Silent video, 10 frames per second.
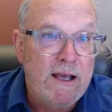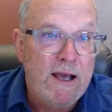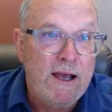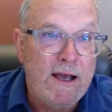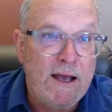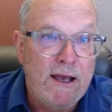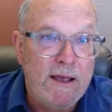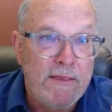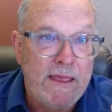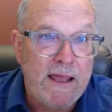Uh,
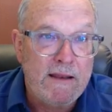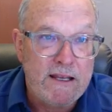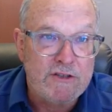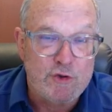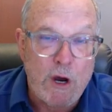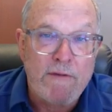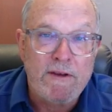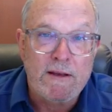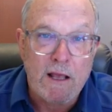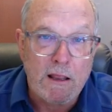that is
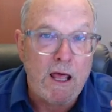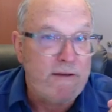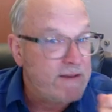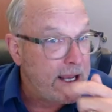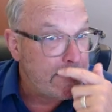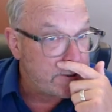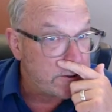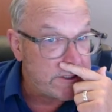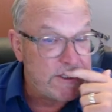driving a lot of cancers.